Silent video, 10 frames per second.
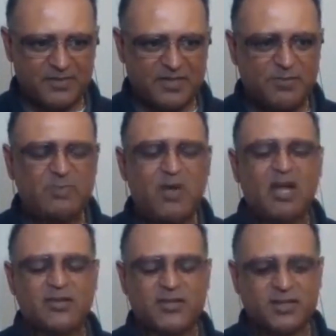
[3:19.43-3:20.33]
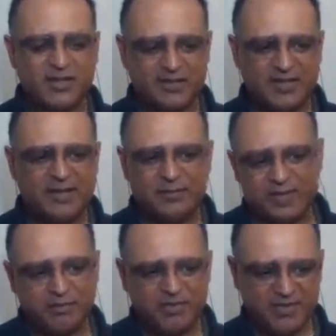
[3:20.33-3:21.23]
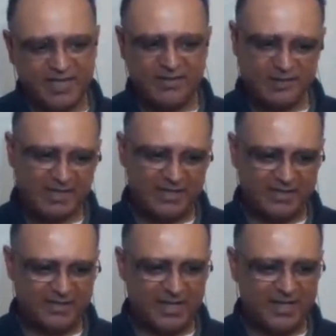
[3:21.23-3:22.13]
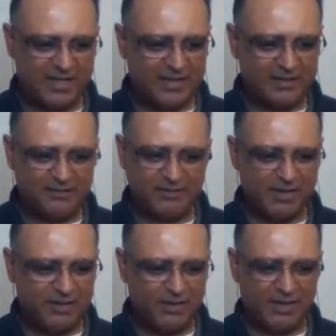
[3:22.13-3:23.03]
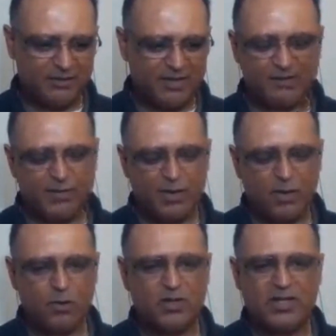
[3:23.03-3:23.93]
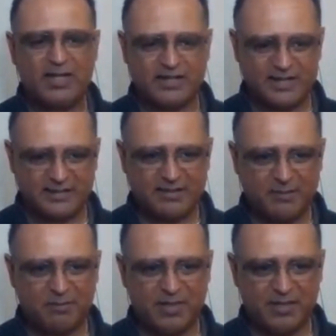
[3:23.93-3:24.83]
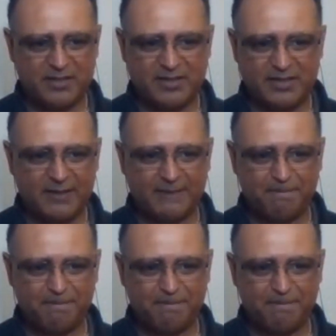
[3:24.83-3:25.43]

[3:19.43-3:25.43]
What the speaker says: symptomology that TMD presents as, and I could give you a whole list, but